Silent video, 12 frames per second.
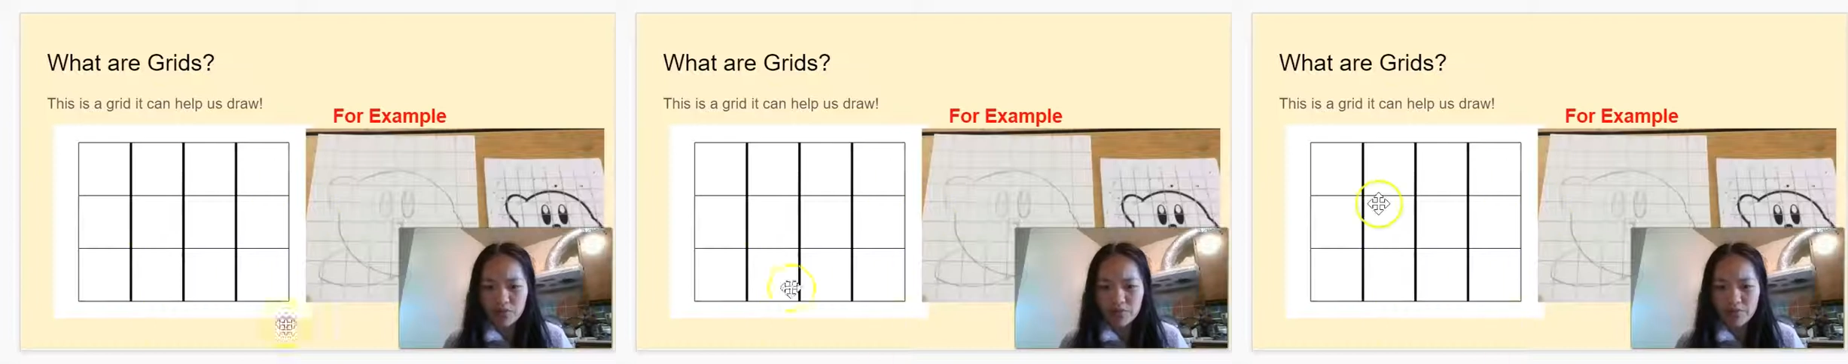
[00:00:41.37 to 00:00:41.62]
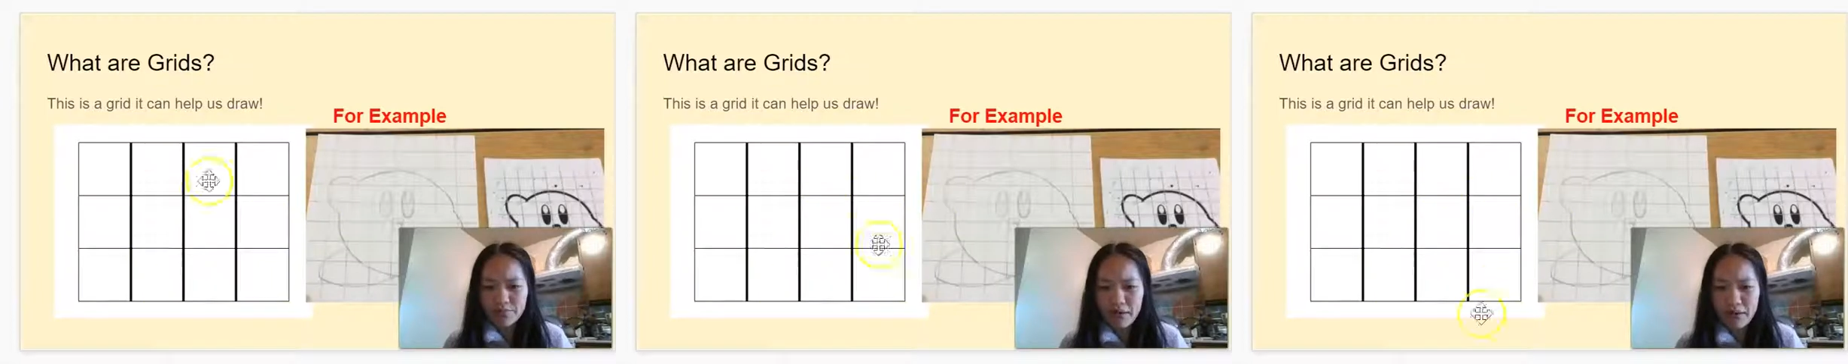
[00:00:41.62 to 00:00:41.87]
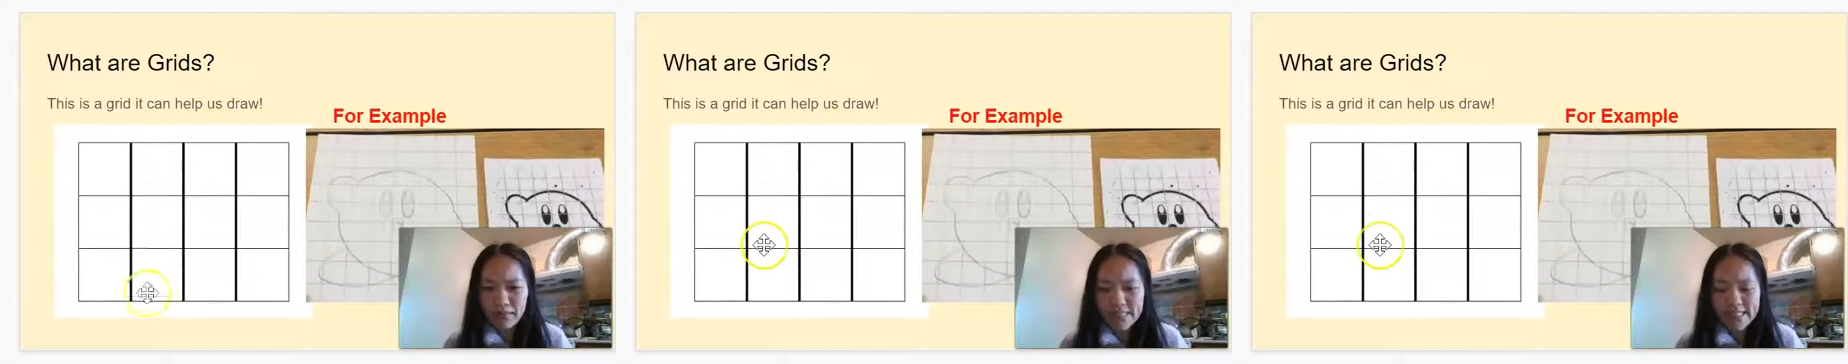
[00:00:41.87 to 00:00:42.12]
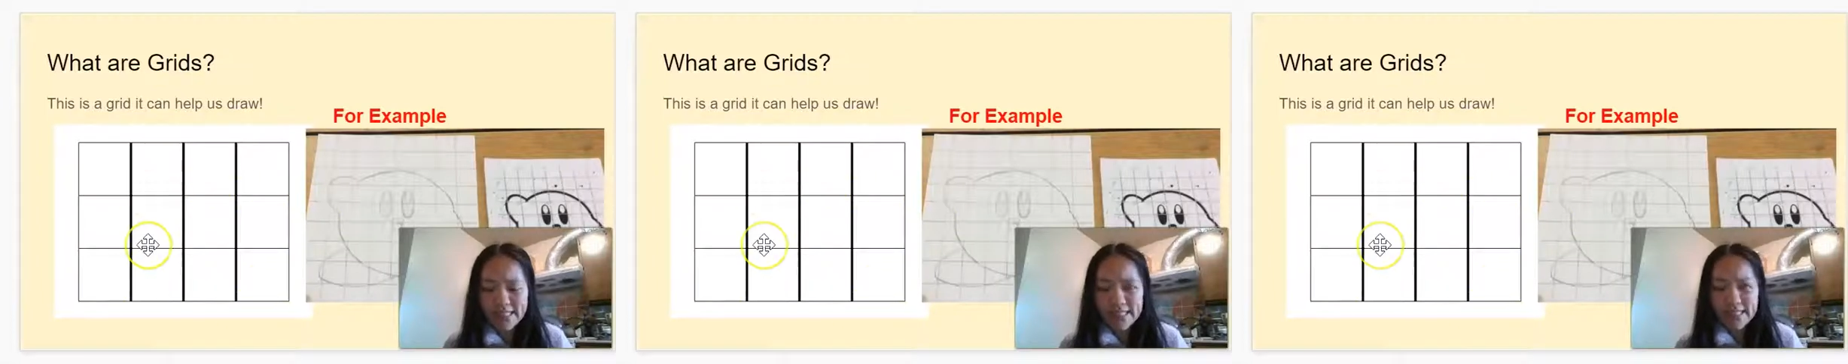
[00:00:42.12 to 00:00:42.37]
You've probably
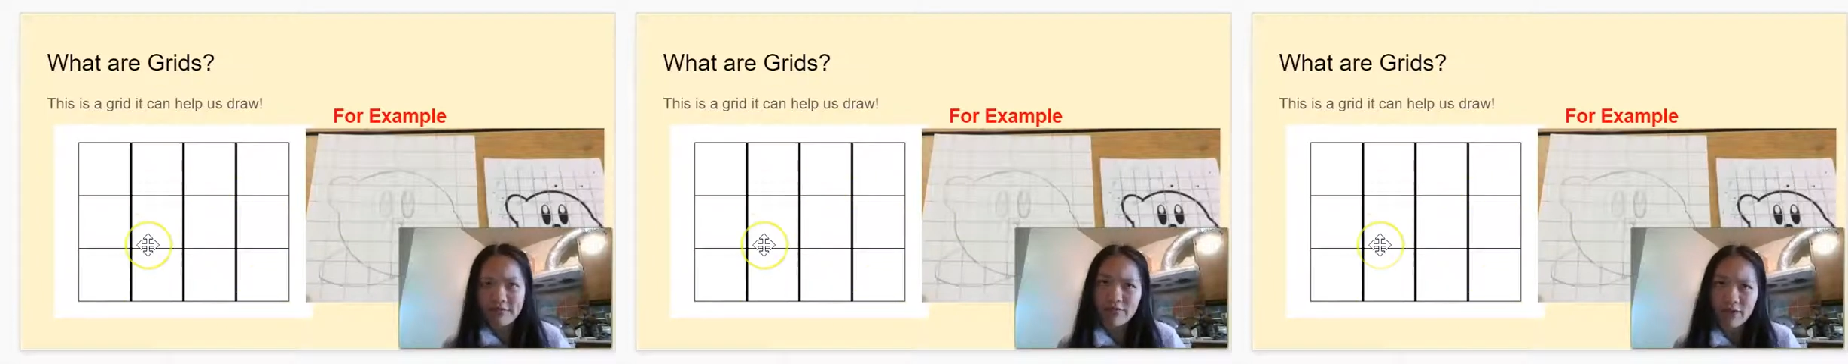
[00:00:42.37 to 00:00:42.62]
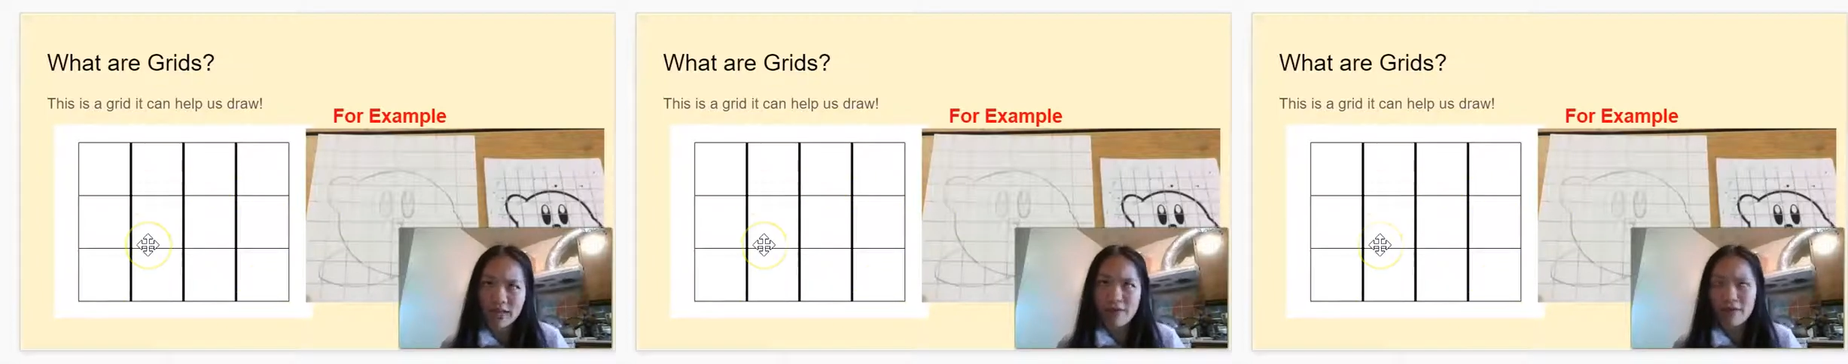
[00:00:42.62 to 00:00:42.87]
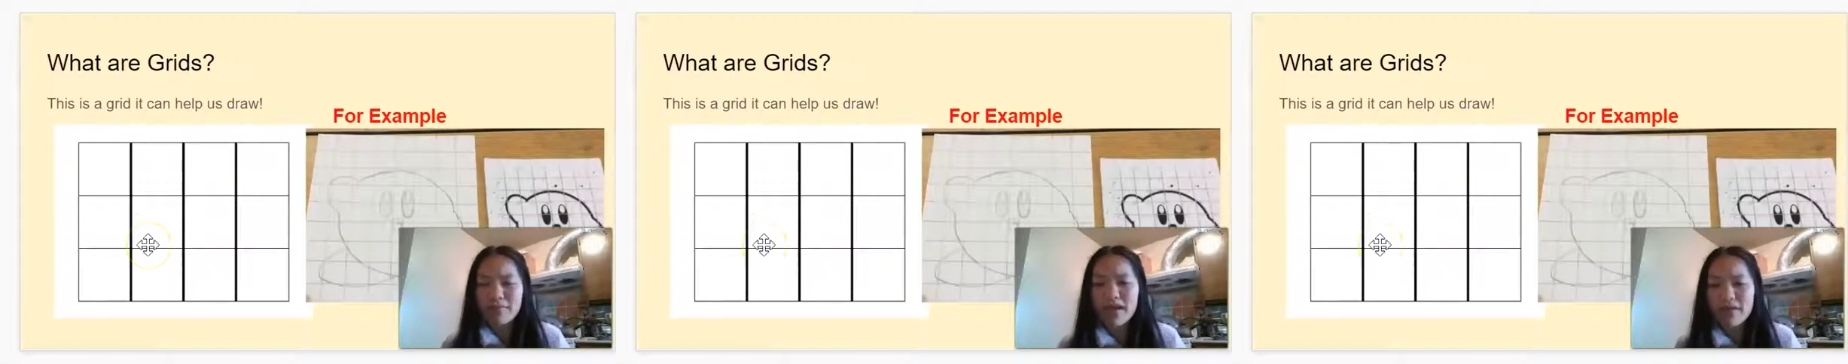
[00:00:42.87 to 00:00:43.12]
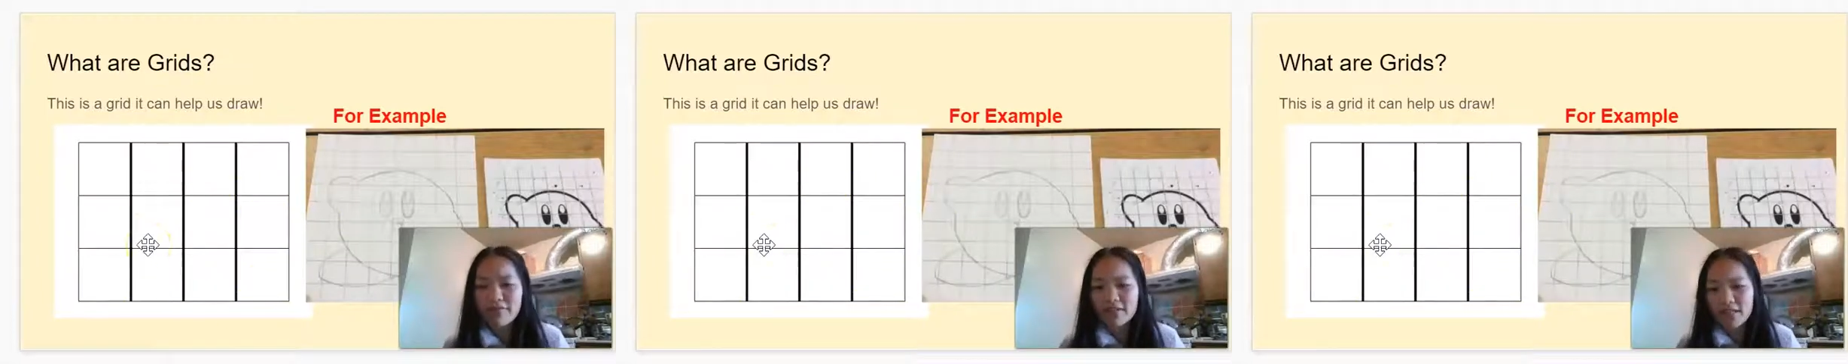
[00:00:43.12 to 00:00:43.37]
seen it like
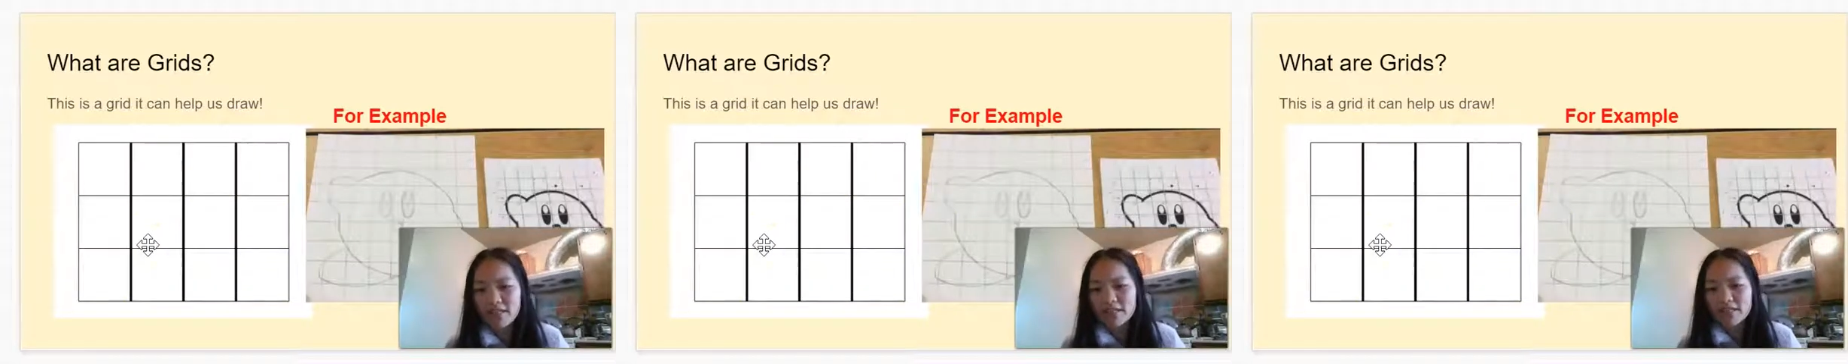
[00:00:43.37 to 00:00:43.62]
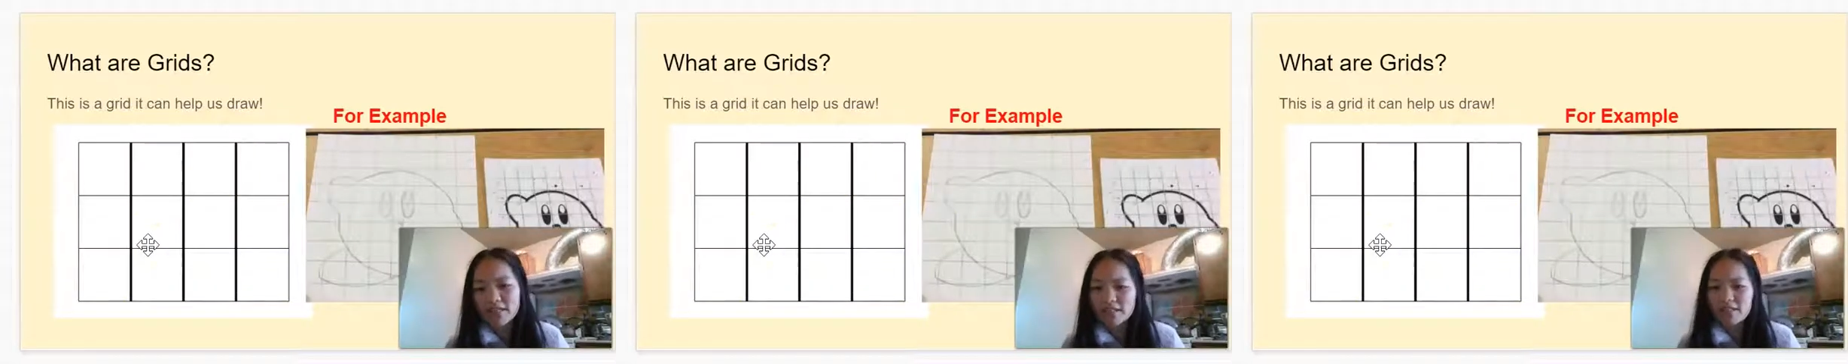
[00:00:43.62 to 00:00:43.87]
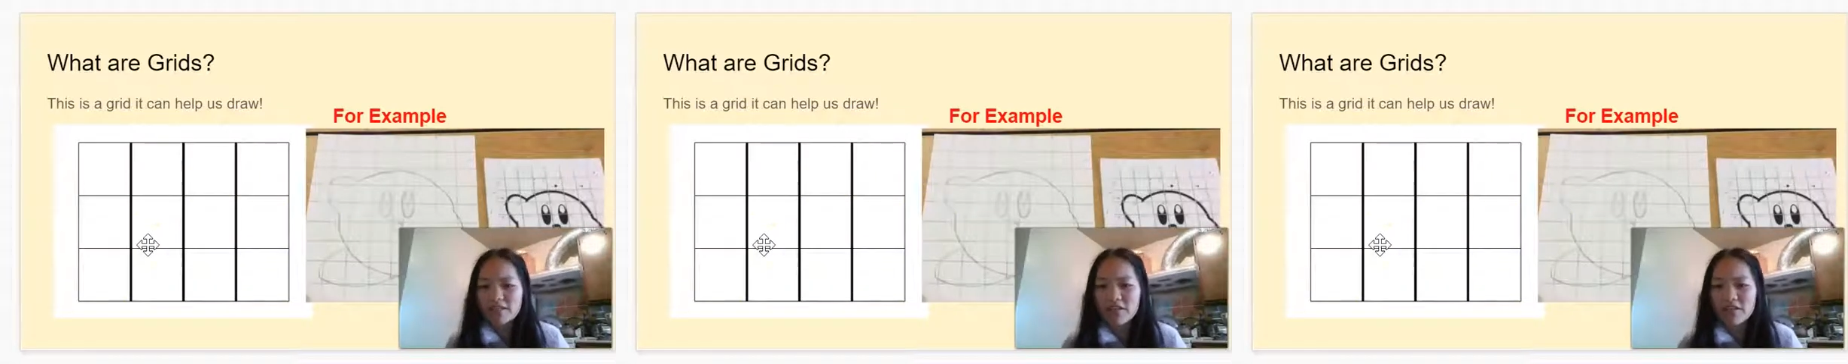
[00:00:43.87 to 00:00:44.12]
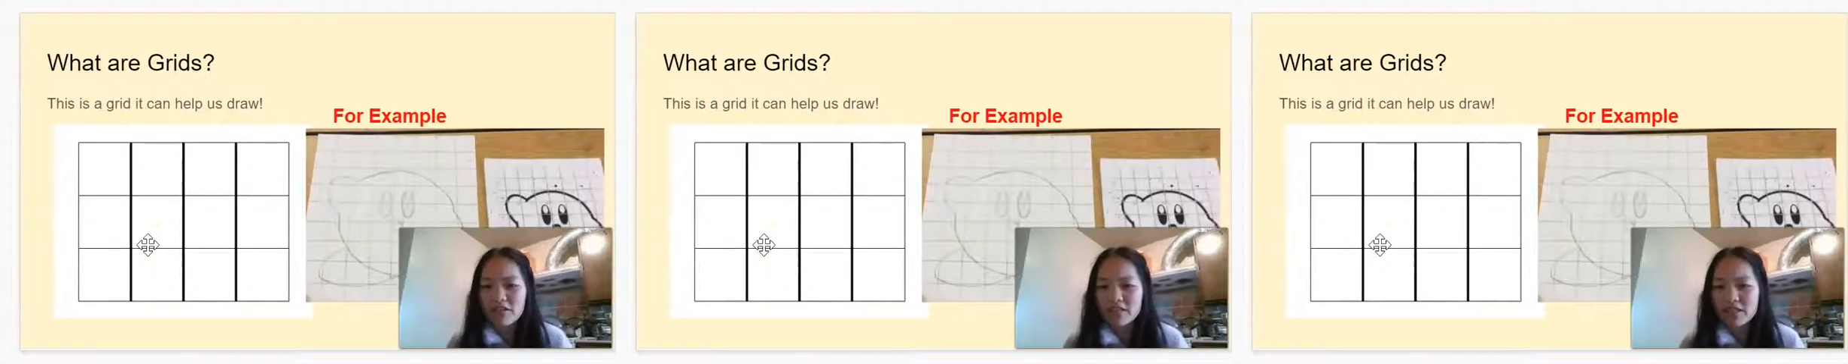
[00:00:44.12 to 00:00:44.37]
math class, science class,
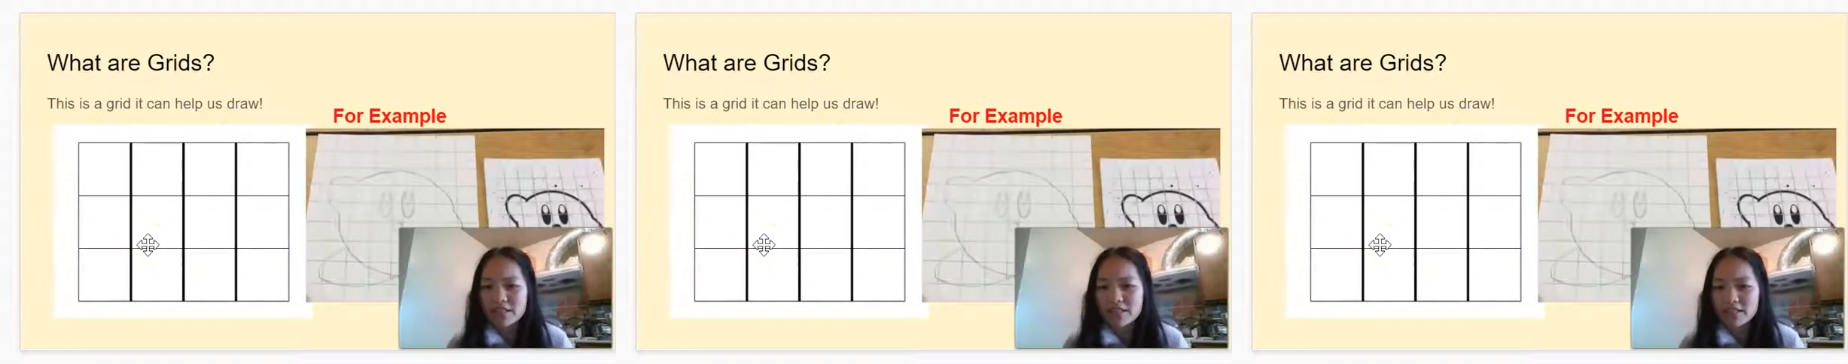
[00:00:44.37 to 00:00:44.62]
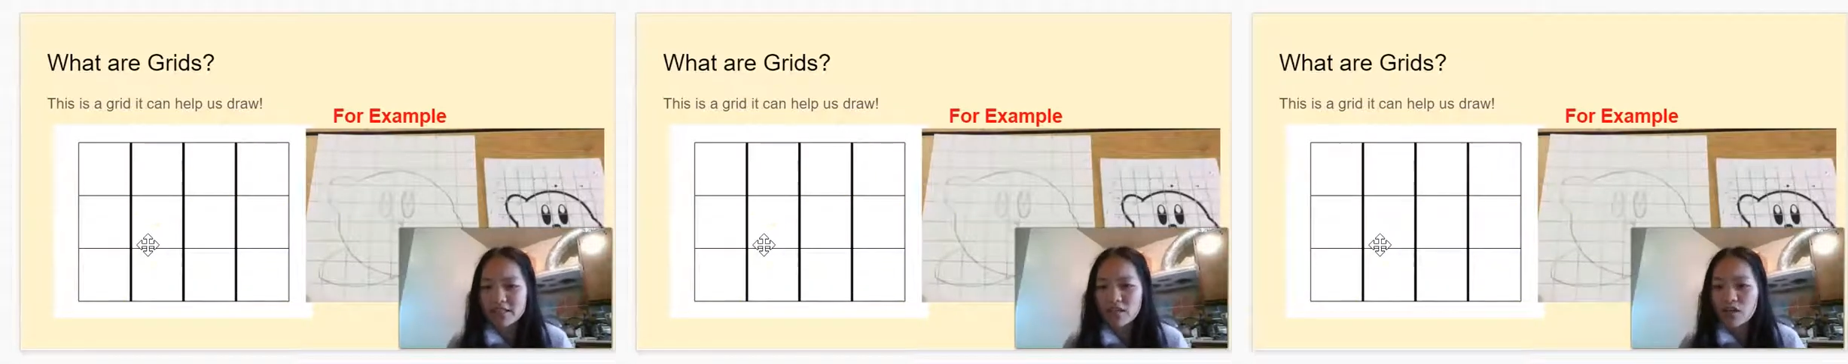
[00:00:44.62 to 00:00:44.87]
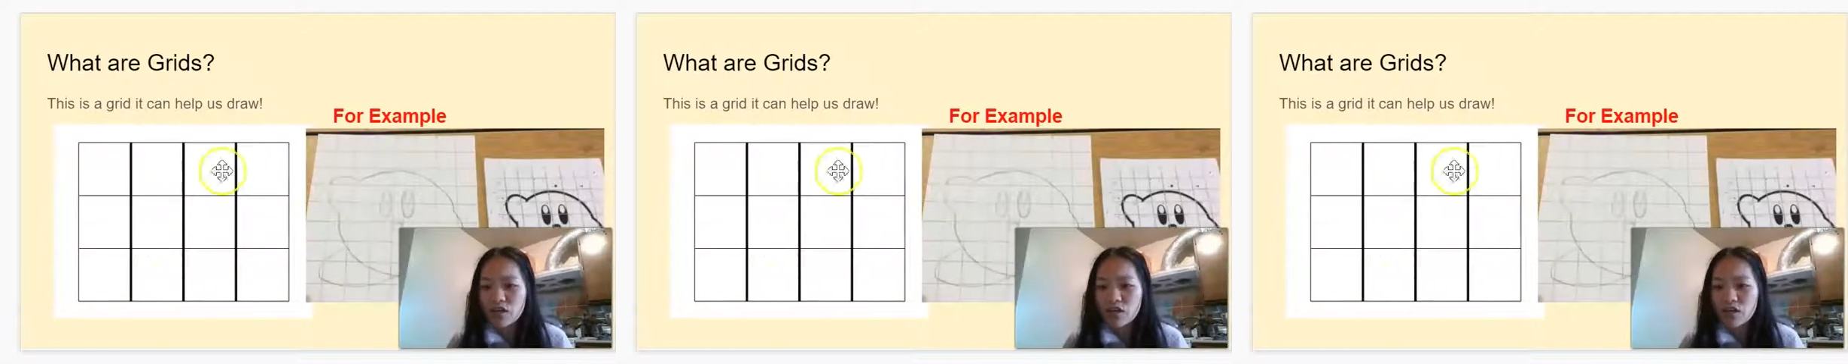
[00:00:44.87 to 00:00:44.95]
other classes.